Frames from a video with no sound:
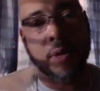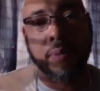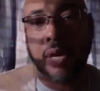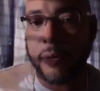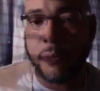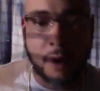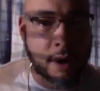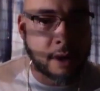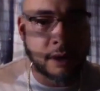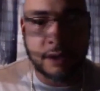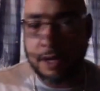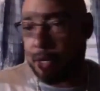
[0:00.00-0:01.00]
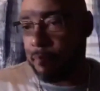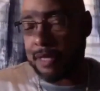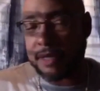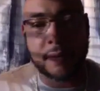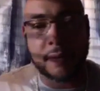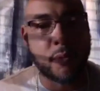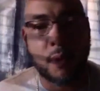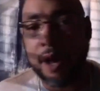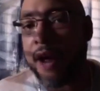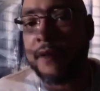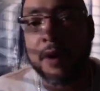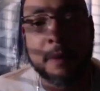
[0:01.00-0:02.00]
your blood work, or it's gonna mess up
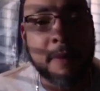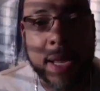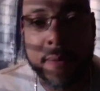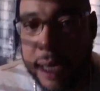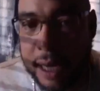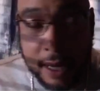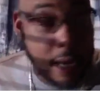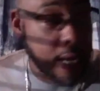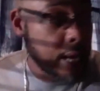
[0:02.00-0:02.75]
whatever it may be.